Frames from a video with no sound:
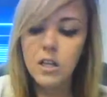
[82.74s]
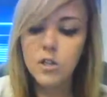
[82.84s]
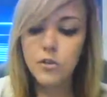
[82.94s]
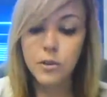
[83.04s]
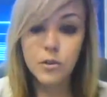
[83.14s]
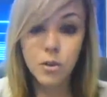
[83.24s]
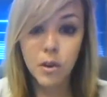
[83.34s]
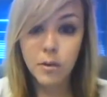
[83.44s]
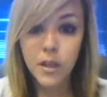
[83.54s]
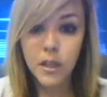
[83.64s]
So if you don't
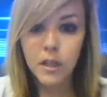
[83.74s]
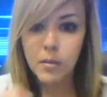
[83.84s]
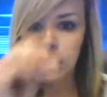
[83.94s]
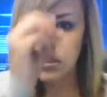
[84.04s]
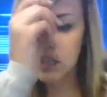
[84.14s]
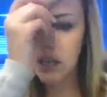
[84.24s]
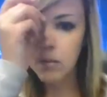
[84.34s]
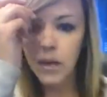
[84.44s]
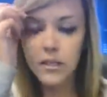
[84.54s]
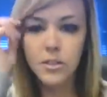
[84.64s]
know anything about Style
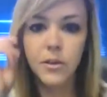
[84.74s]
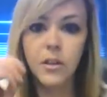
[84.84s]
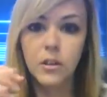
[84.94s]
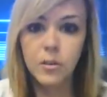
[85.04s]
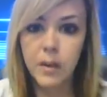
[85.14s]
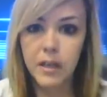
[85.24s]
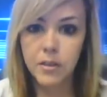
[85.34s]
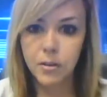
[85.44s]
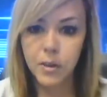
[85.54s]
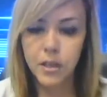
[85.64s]
Box, you can look back
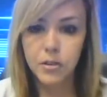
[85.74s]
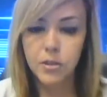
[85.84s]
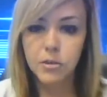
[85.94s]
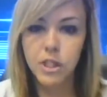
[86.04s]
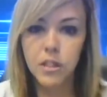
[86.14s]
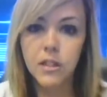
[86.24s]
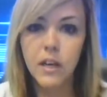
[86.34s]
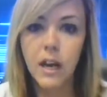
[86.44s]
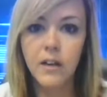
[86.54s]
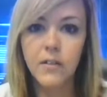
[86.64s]
through my YouTube channel,
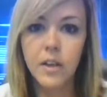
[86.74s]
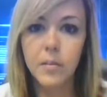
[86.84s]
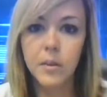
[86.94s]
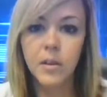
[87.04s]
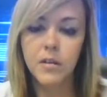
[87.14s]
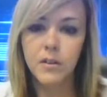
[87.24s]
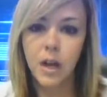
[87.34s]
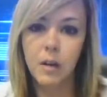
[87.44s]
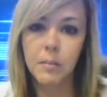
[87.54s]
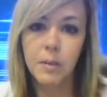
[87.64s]
and I have a couple of
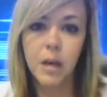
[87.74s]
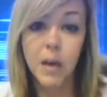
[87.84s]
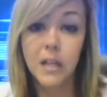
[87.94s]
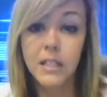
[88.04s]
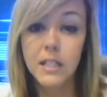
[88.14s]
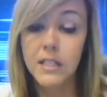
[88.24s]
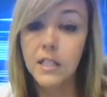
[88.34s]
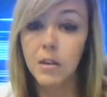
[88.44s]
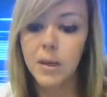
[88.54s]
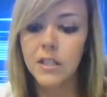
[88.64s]
unboxing
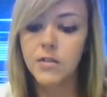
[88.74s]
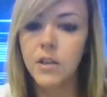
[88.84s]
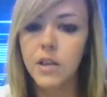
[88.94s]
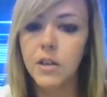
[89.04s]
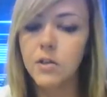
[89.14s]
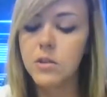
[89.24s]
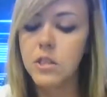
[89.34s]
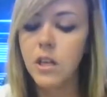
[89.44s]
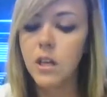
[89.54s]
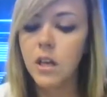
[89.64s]
Style Box videos.
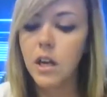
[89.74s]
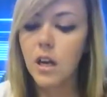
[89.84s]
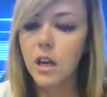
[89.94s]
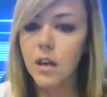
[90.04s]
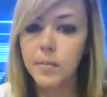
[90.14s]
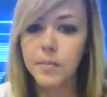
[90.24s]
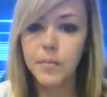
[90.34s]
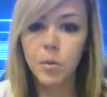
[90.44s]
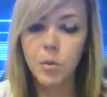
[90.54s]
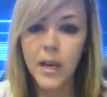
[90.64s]

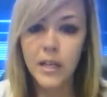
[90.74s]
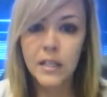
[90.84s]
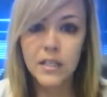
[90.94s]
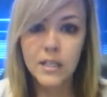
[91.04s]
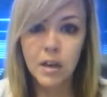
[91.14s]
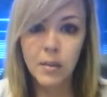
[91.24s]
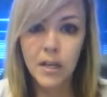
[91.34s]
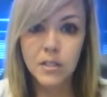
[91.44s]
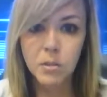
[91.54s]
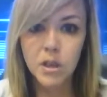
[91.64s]
The way that Style
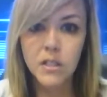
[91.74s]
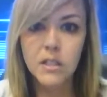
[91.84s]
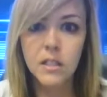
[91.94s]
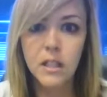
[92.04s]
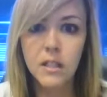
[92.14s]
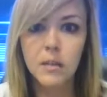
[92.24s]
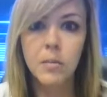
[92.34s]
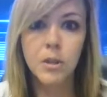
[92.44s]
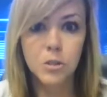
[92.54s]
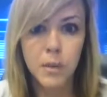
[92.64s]
Box works is a lot like
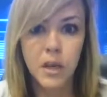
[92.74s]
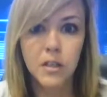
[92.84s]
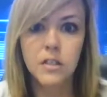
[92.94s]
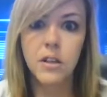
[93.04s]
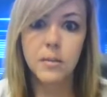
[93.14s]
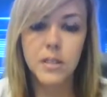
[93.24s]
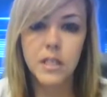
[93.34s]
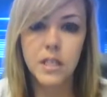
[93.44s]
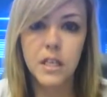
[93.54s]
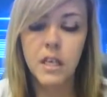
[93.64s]
Birchbox or
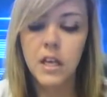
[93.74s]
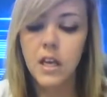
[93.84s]
Ipsy.